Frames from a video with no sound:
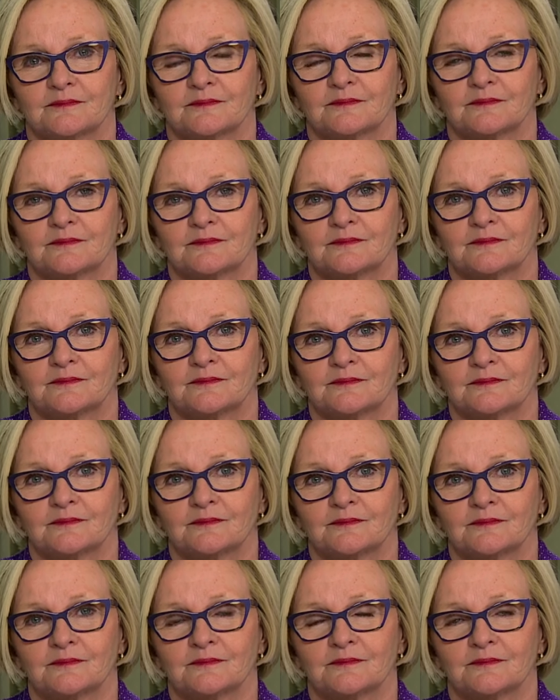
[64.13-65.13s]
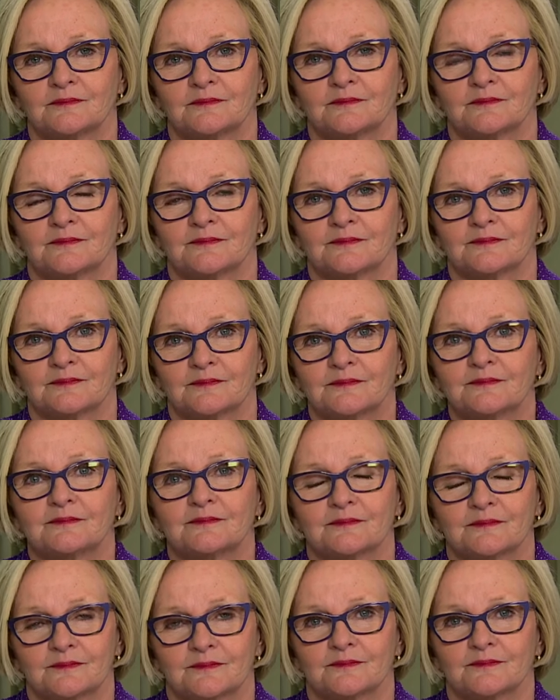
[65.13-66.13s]

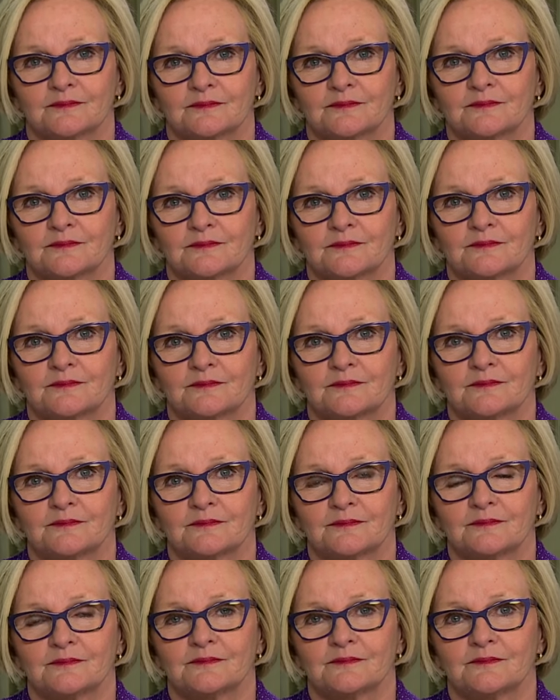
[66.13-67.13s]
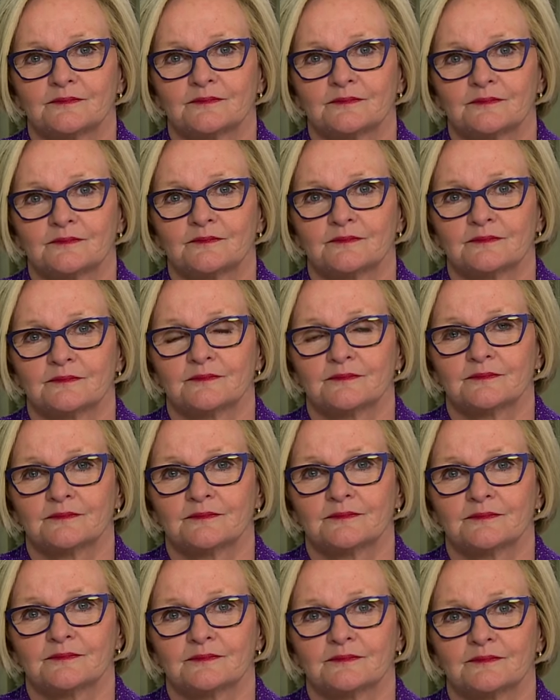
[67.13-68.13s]

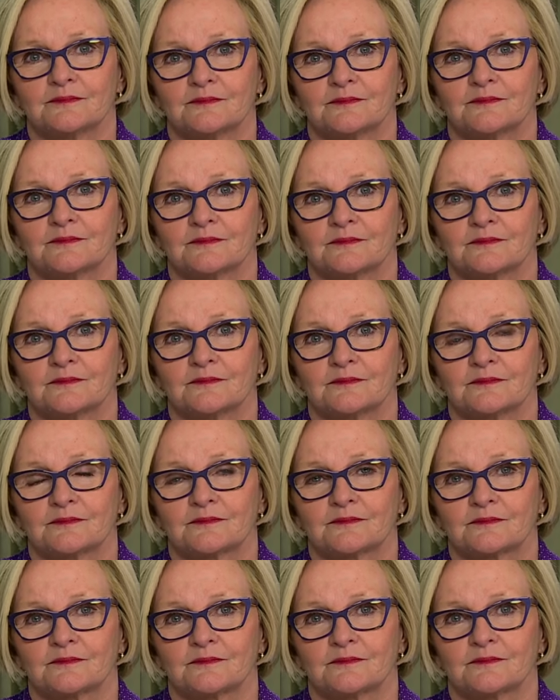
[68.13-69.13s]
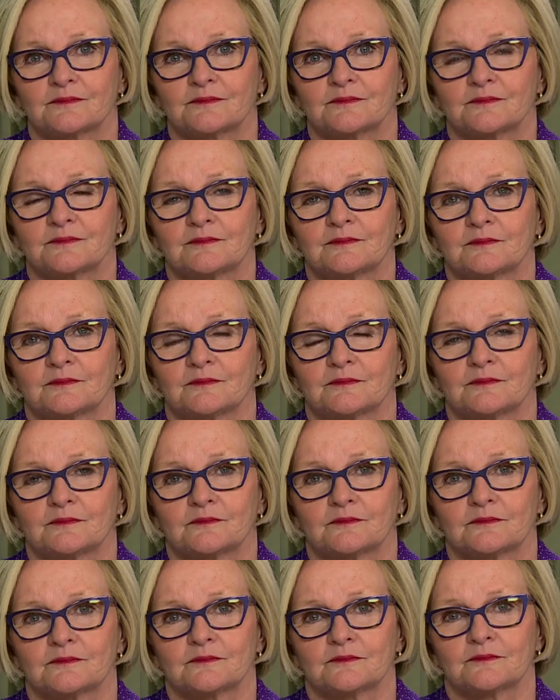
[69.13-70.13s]

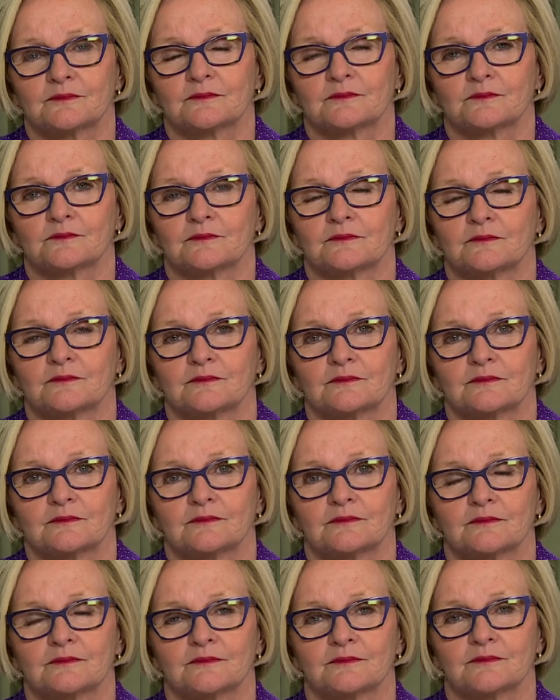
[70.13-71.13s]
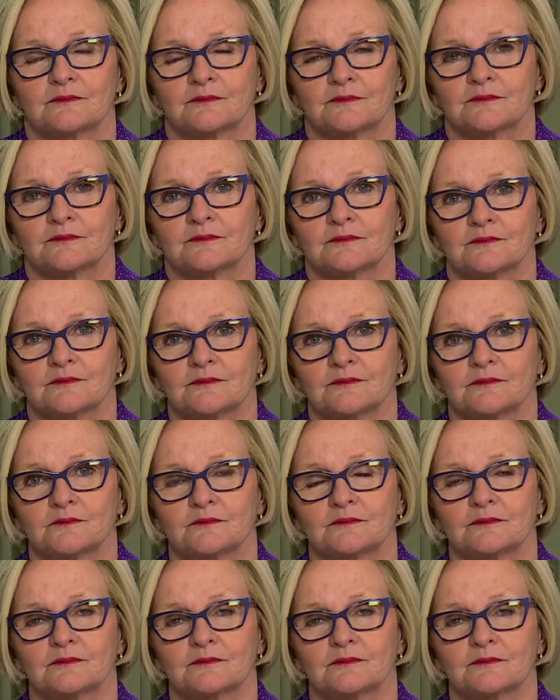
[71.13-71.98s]
This person isn't speaking.